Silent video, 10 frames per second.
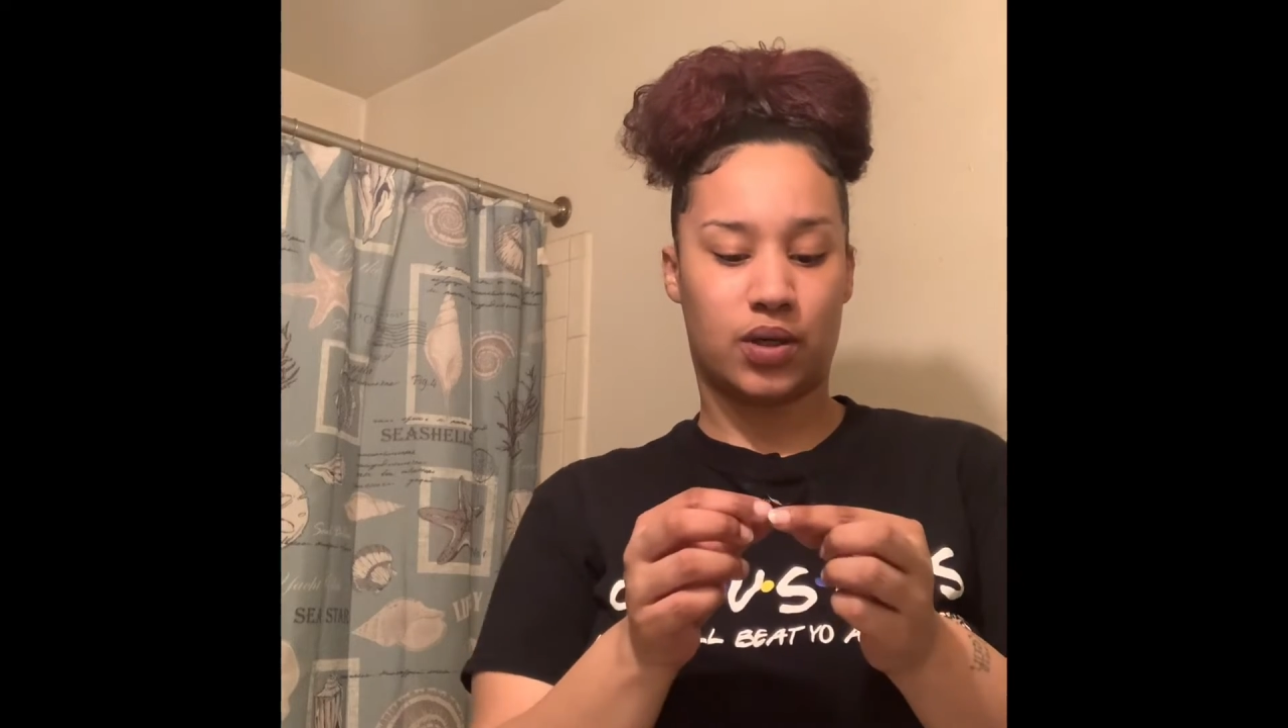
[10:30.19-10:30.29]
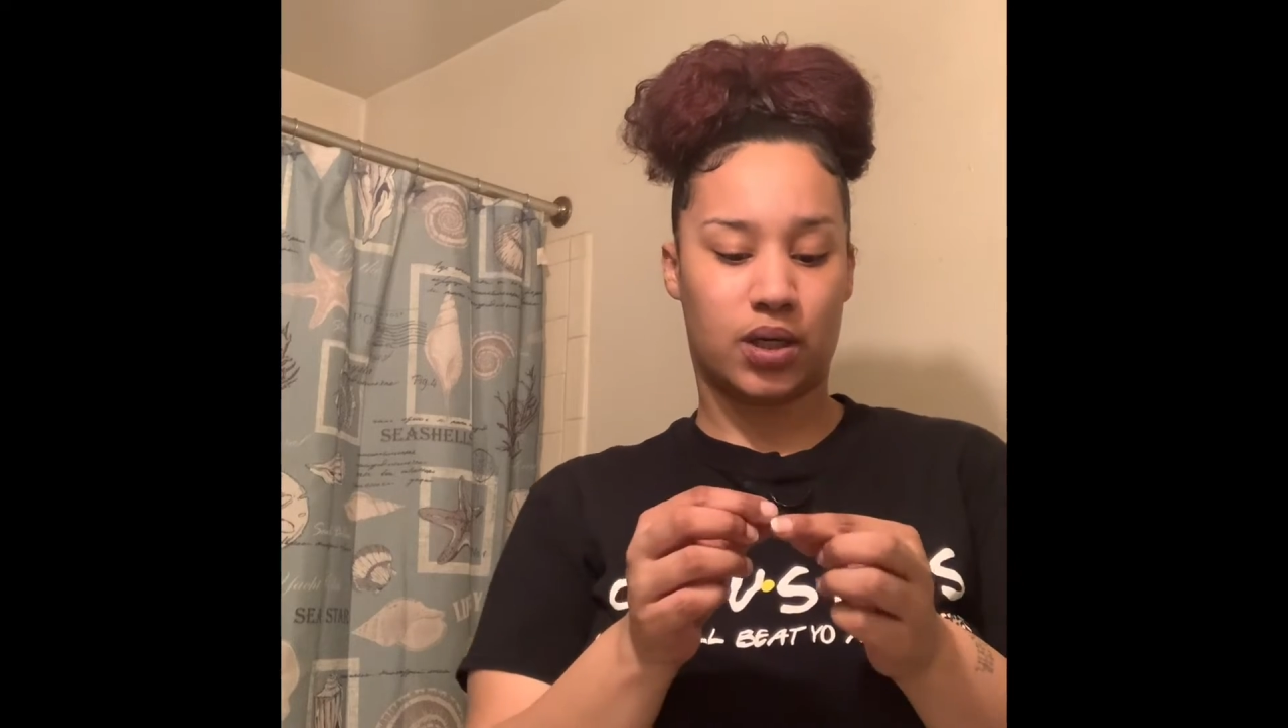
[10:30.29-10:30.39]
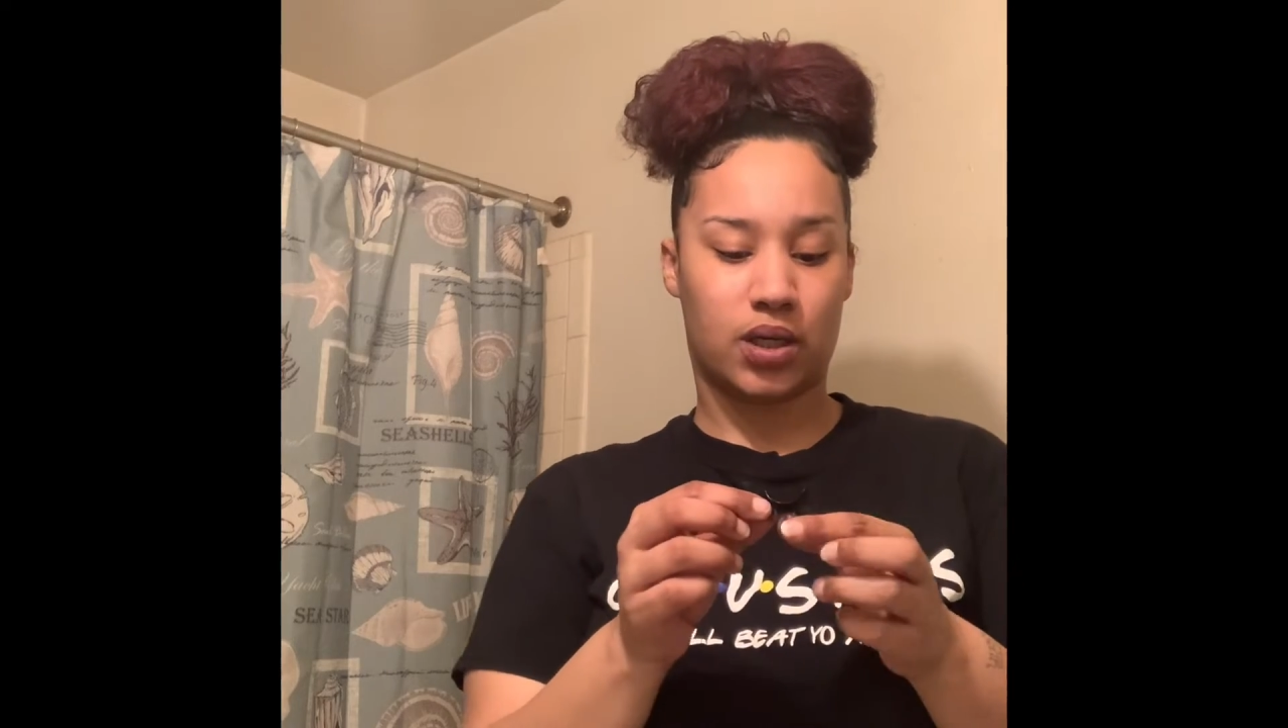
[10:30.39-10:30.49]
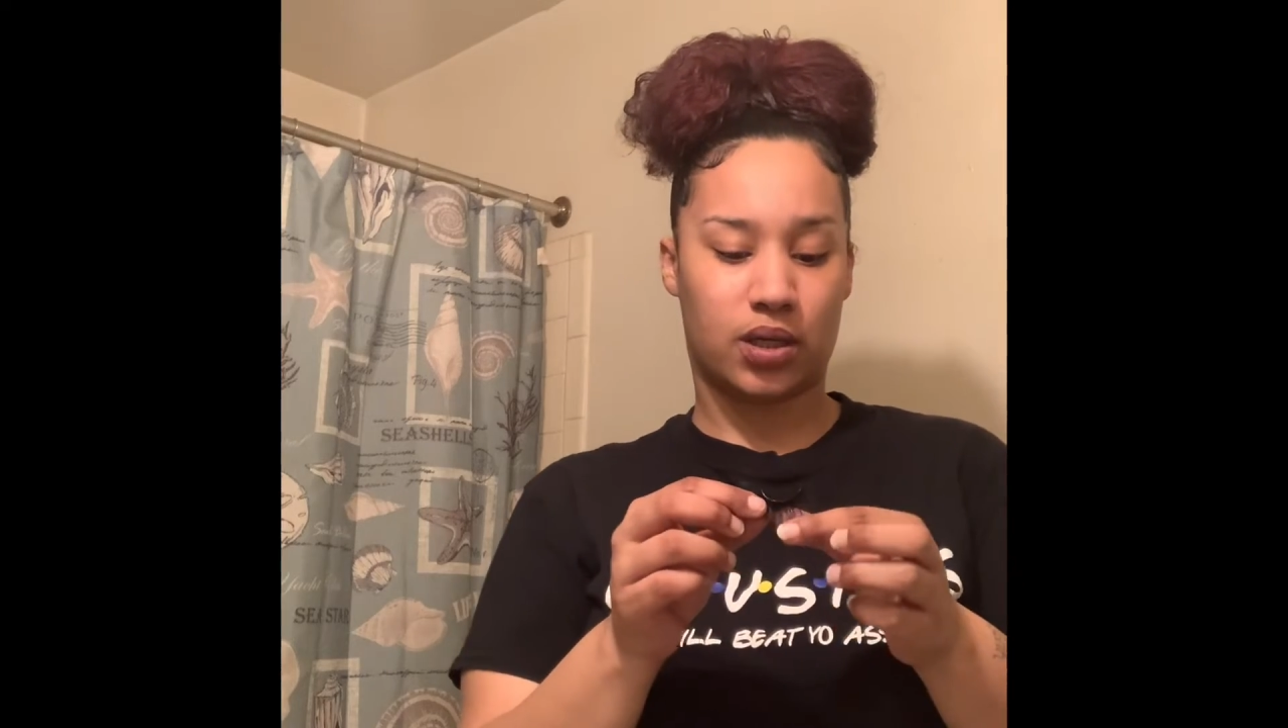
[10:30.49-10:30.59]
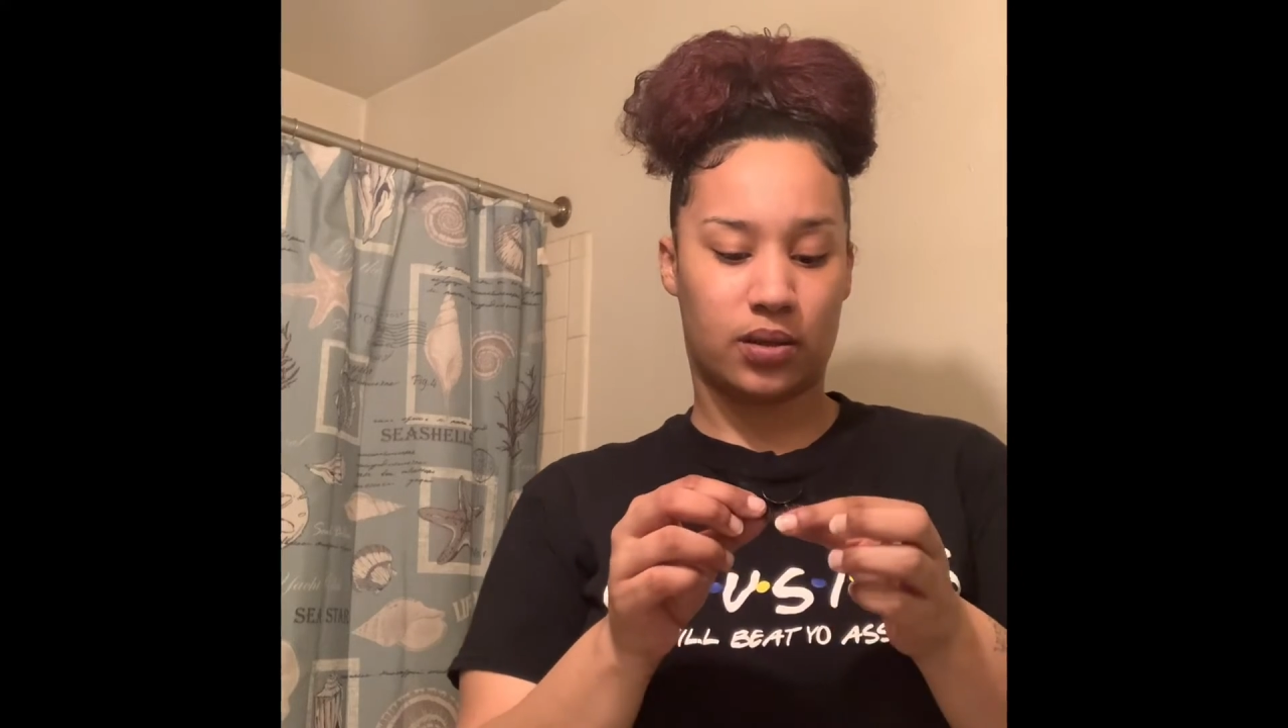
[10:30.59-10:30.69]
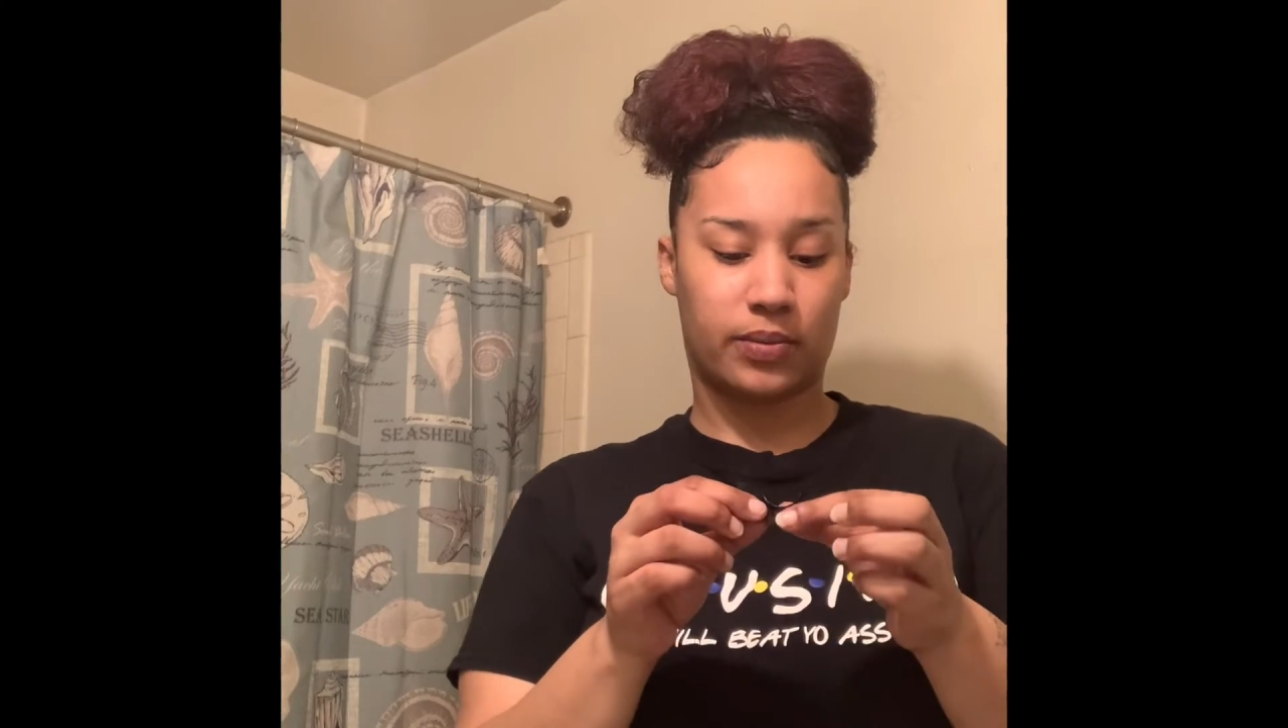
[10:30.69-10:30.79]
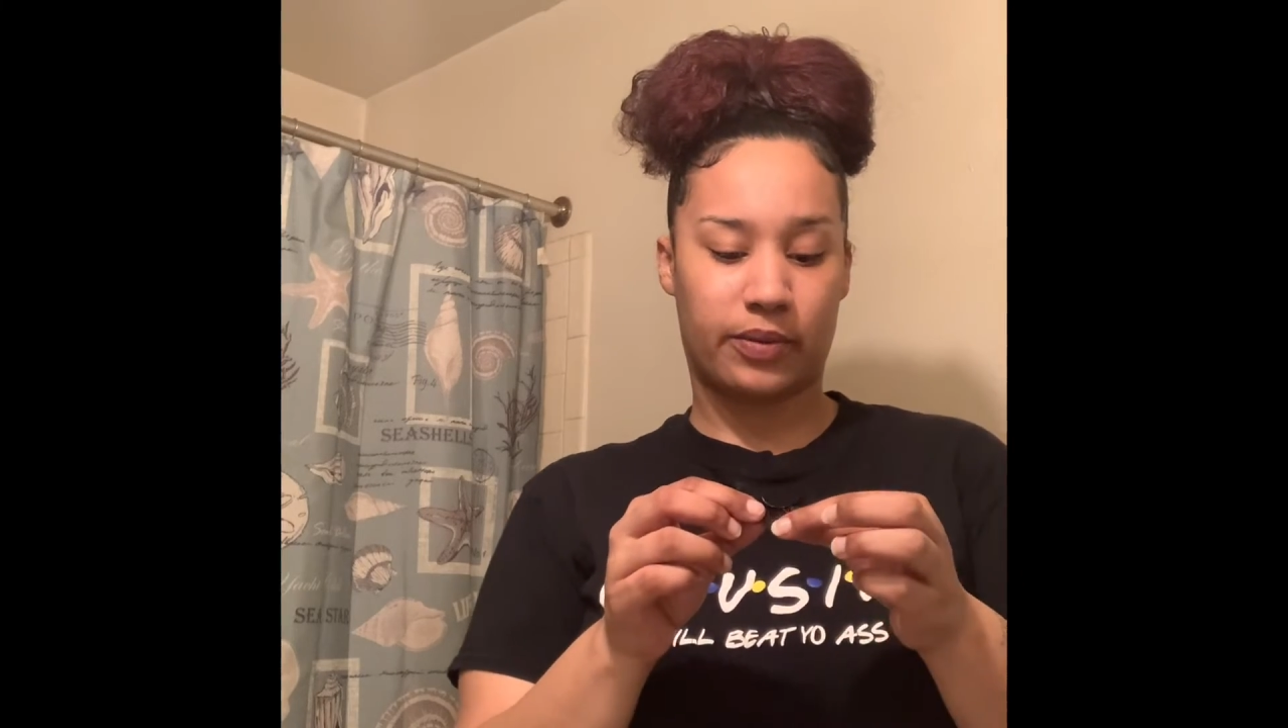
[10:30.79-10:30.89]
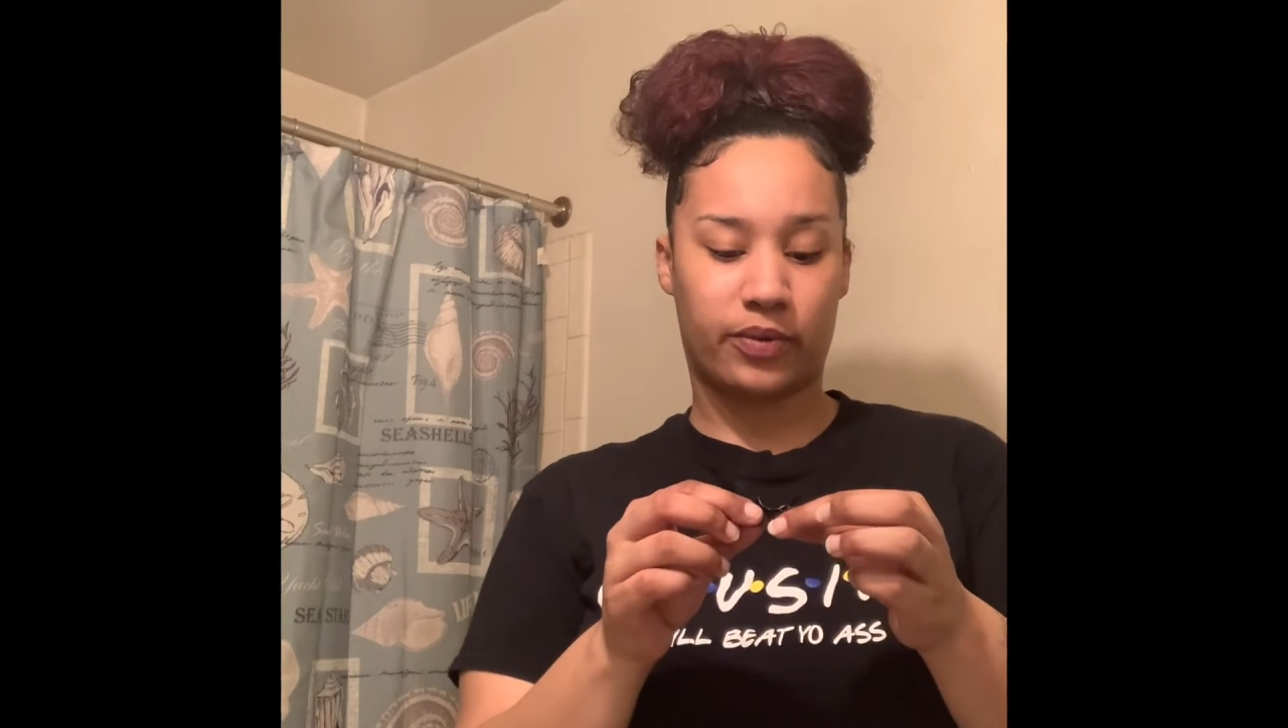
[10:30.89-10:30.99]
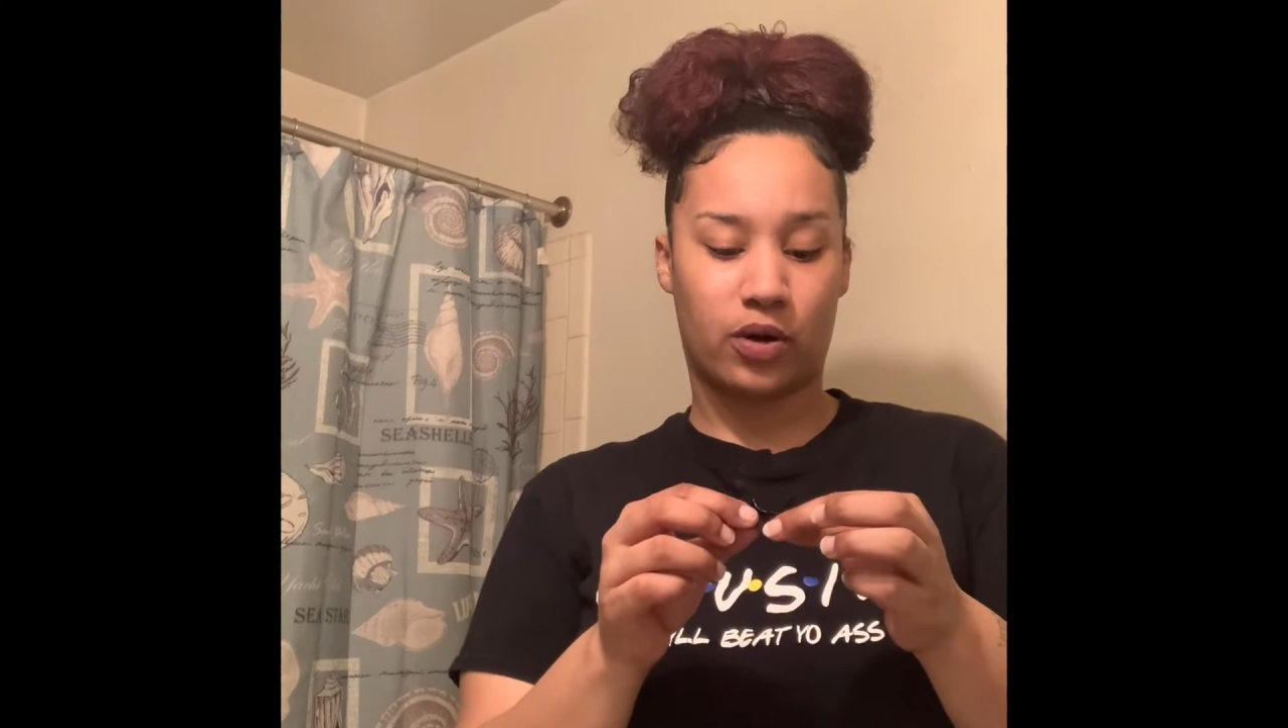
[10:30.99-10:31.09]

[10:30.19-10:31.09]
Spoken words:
I want